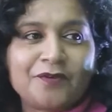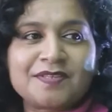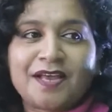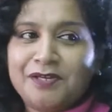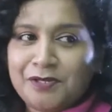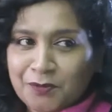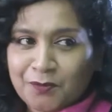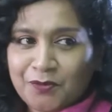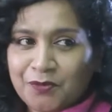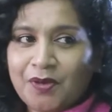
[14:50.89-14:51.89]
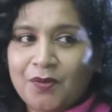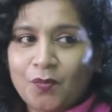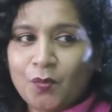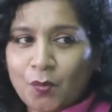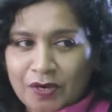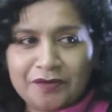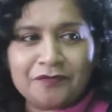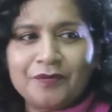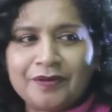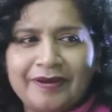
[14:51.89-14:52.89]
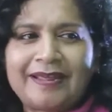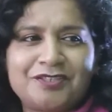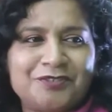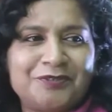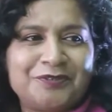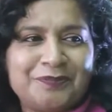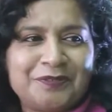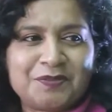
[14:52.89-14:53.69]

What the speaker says: Of course, I know you have wonderful grandchildren